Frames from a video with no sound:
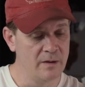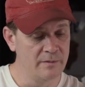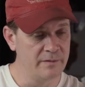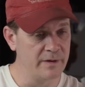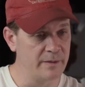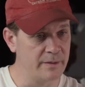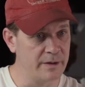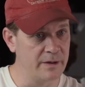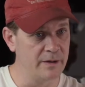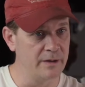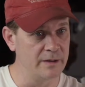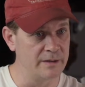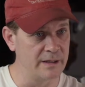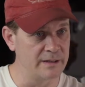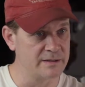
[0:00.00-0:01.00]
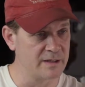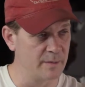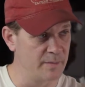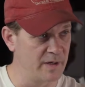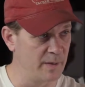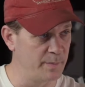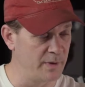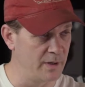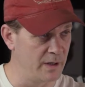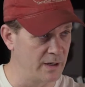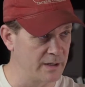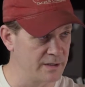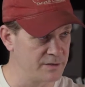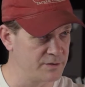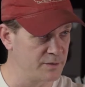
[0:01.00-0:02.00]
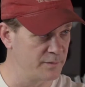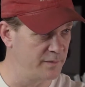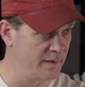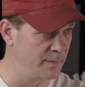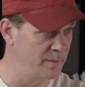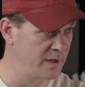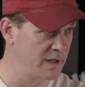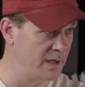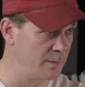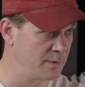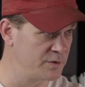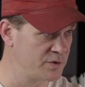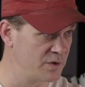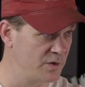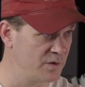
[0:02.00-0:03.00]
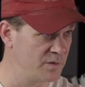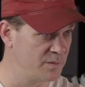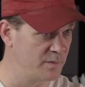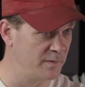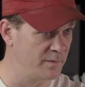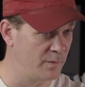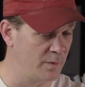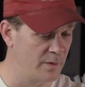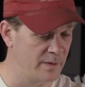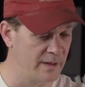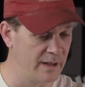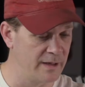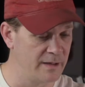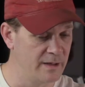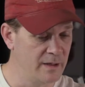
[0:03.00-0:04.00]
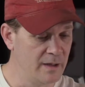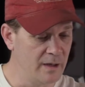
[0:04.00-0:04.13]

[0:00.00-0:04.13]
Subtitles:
very good. And that's coming up in August. You're filming a couple shows before then.